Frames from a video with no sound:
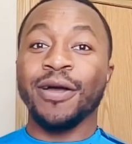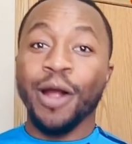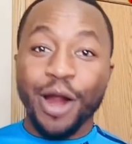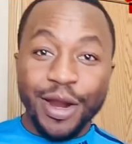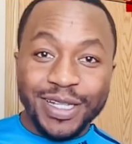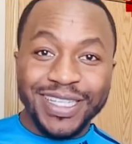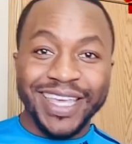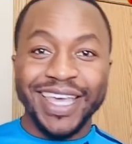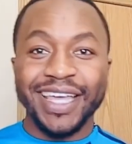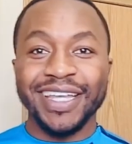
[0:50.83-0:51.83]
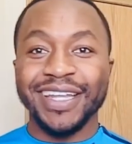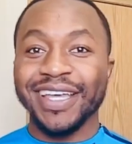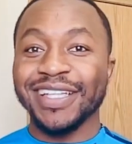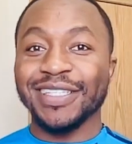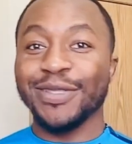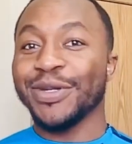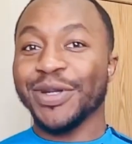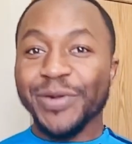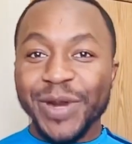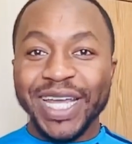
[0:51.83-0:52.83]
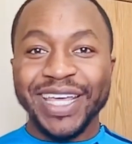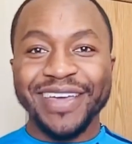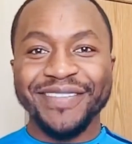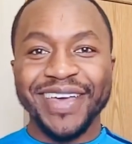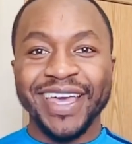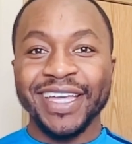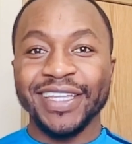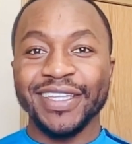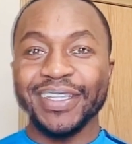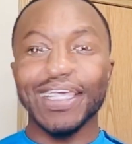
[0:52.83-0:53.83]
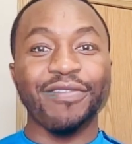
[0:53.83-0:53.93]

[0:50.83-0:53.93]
hard to get in. It's lucrative creative and